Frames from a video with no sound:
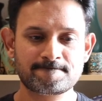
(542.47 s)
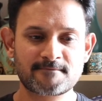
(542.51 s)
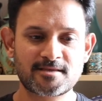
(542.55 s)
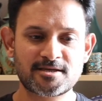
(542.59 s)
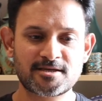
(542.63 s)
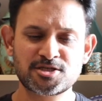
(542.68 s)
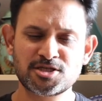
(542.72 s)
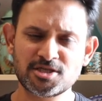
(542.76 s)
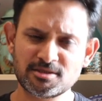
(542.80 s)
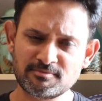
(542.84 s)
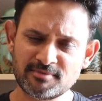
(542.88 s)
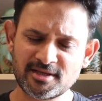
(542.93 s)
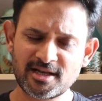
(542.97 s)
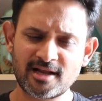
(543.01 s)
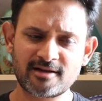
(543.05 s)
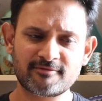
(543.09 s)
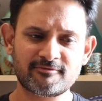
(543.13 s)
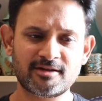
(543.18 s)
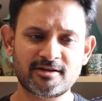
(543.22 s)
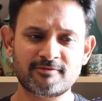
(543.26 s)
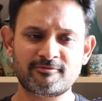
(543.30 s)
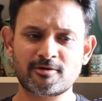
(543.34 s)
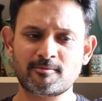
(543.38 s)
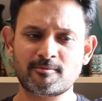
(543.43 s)
She'd been
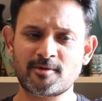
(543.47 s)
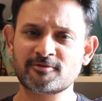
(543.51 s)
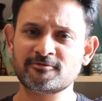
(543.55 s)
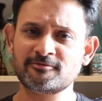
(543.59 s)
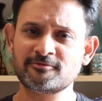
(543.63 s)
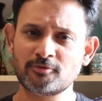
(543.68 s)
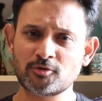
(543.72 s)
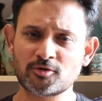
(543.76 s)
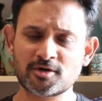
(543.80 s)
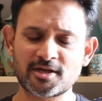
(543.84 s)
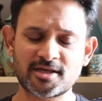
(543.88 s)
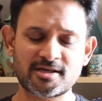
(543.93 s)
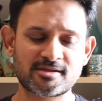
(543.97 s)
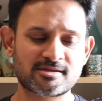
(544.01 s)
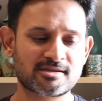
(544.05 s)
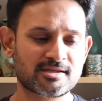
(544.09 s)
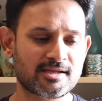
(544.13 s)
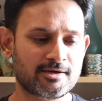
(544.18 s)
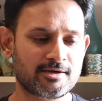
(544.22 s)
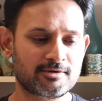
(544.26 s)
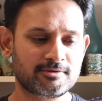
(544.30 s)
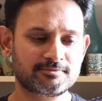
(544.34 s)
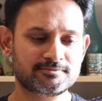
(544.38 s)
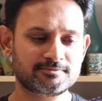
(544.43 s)
unwell for about 4 days
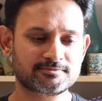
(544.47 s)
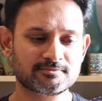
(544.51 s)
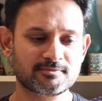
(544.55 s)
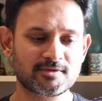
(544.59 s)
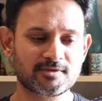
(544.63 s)
now.